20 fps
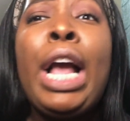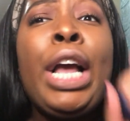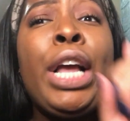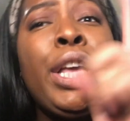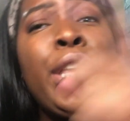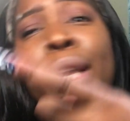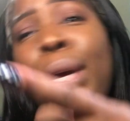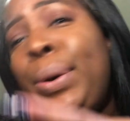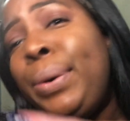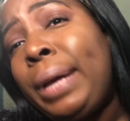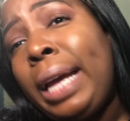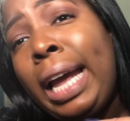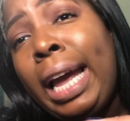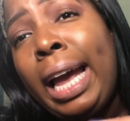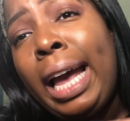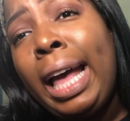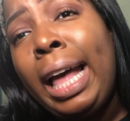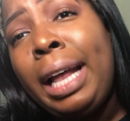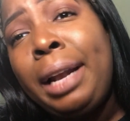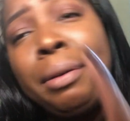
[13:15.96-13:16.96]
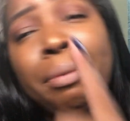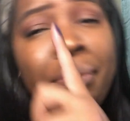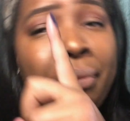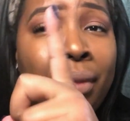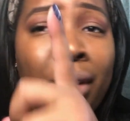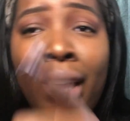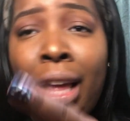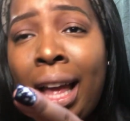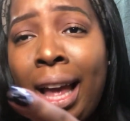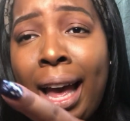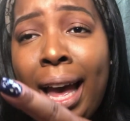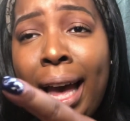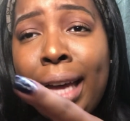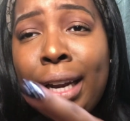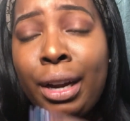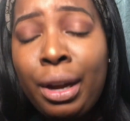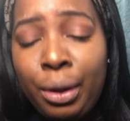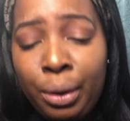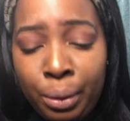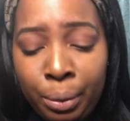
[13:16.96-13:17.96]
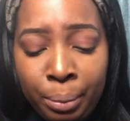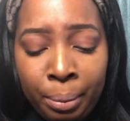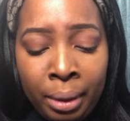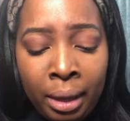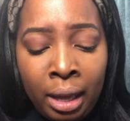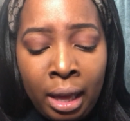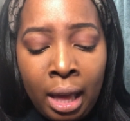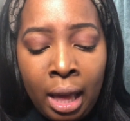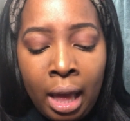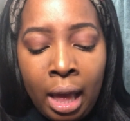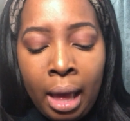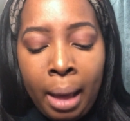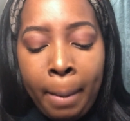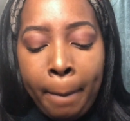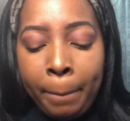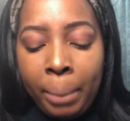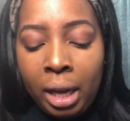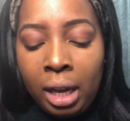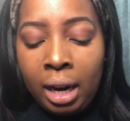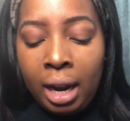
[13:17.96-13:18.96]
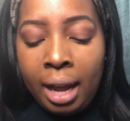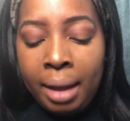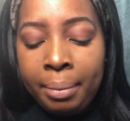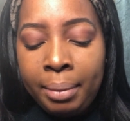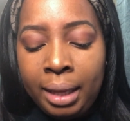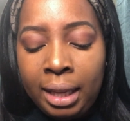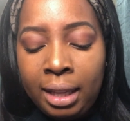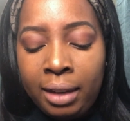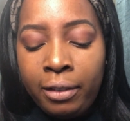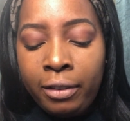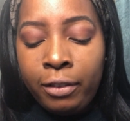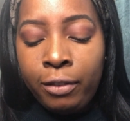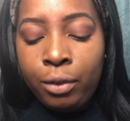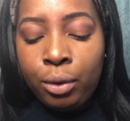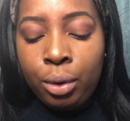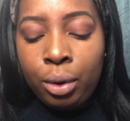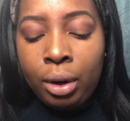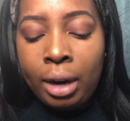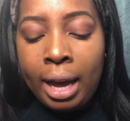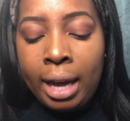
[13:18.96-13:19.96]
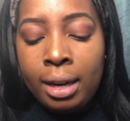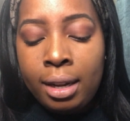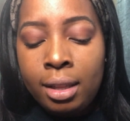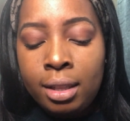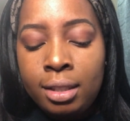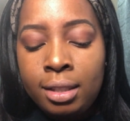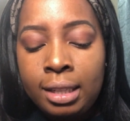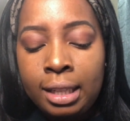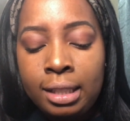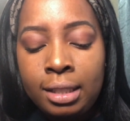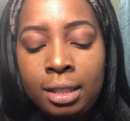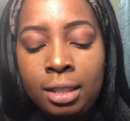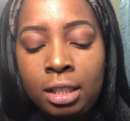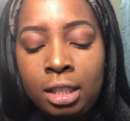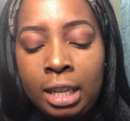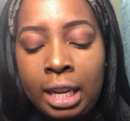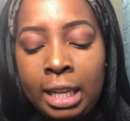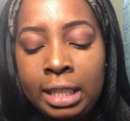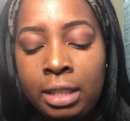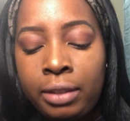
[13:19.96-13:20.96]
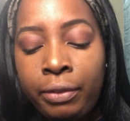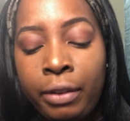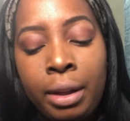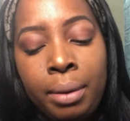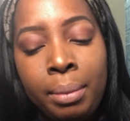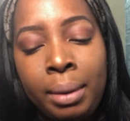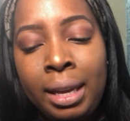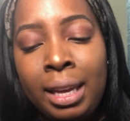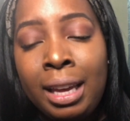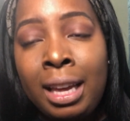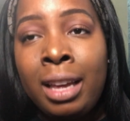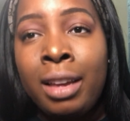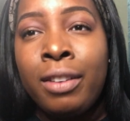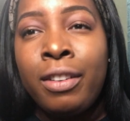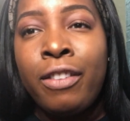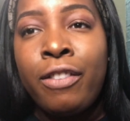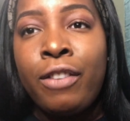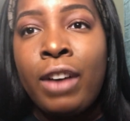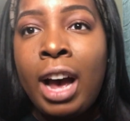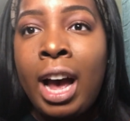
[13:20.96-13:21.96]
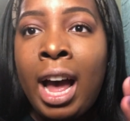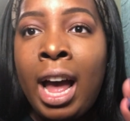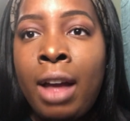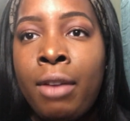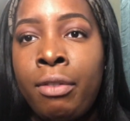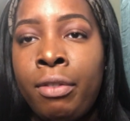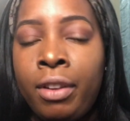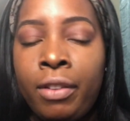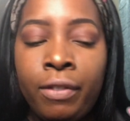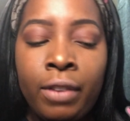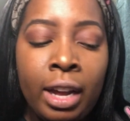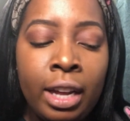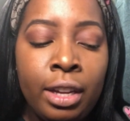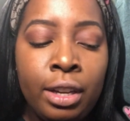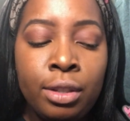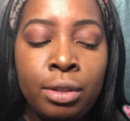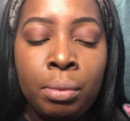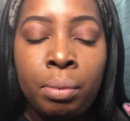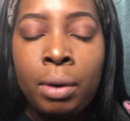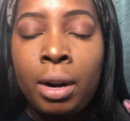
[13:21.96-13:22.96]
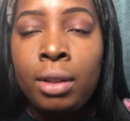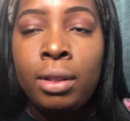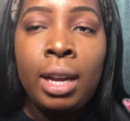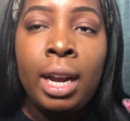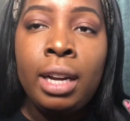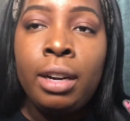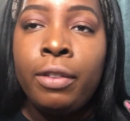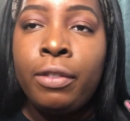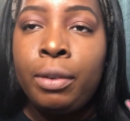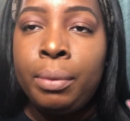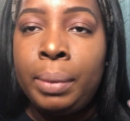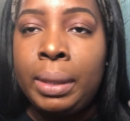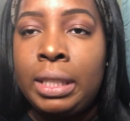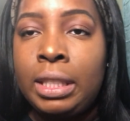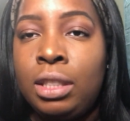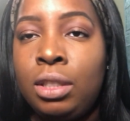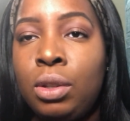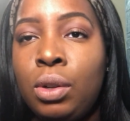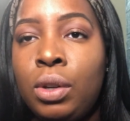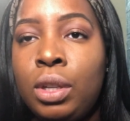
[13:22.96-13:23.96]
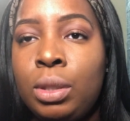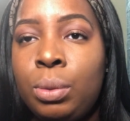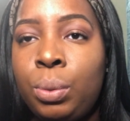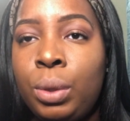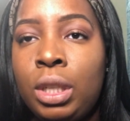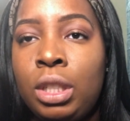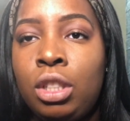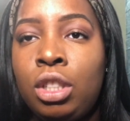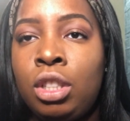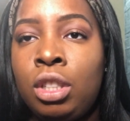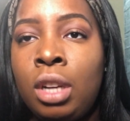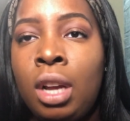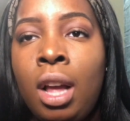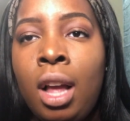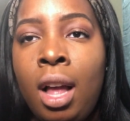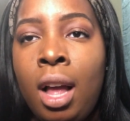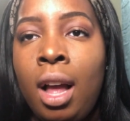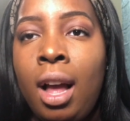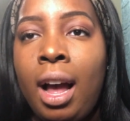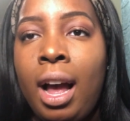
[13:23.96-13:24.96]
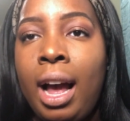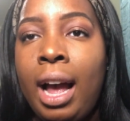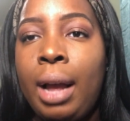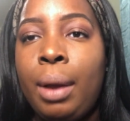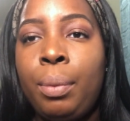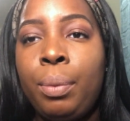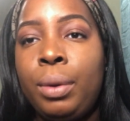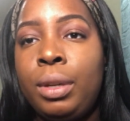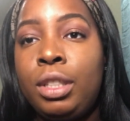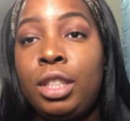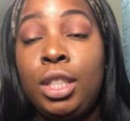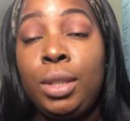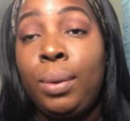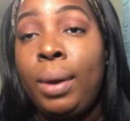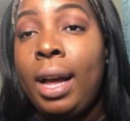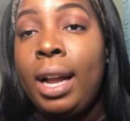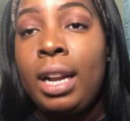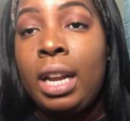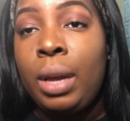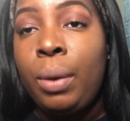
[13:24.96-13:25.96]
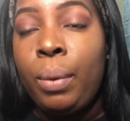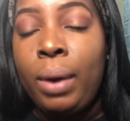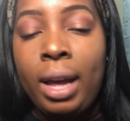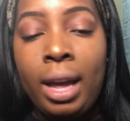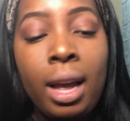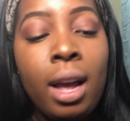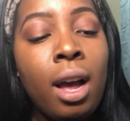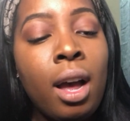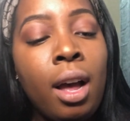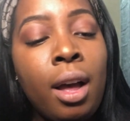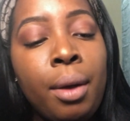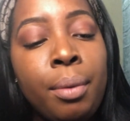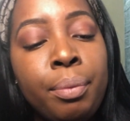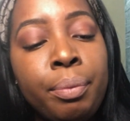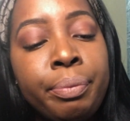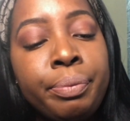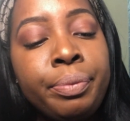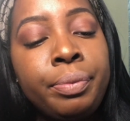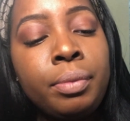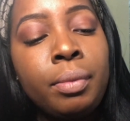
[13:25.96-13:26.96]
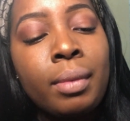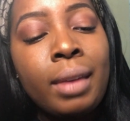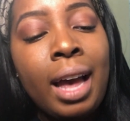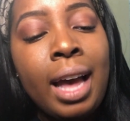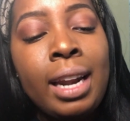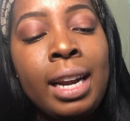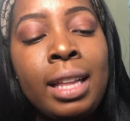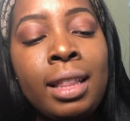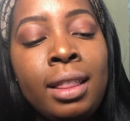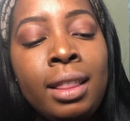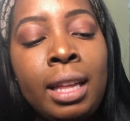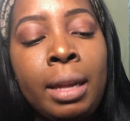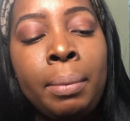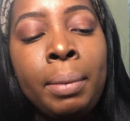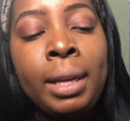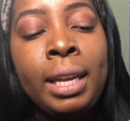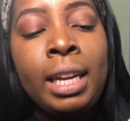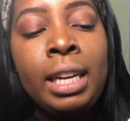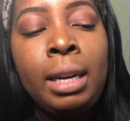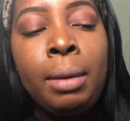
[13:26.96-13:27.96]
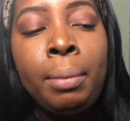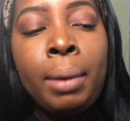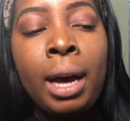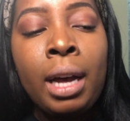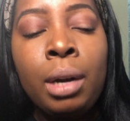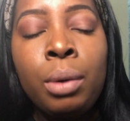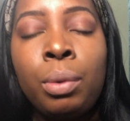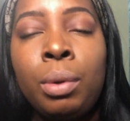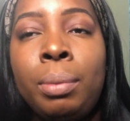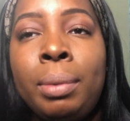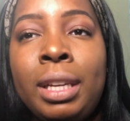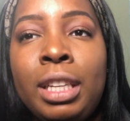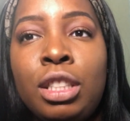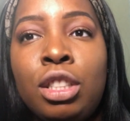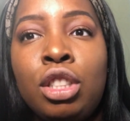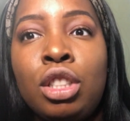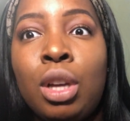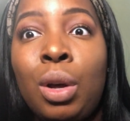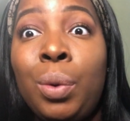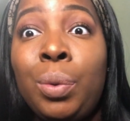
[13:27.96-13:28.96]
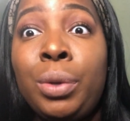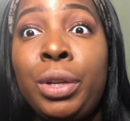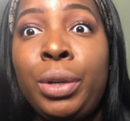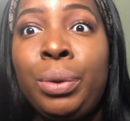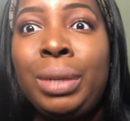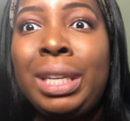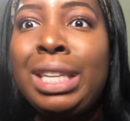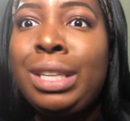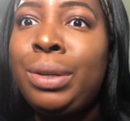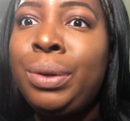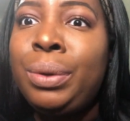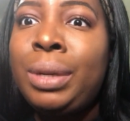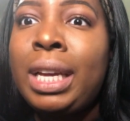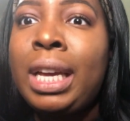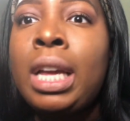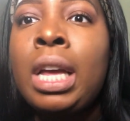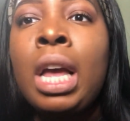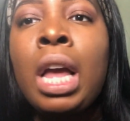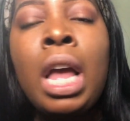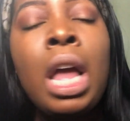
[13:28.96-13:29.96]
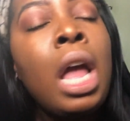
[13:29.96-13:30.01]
You can at home. But I mean, 4 out of the 6 shades fit me. 5 if I use a brown liner for Mrs. Norris, which I would do anyway. I didn't think Bikini Bottom would be so nudie.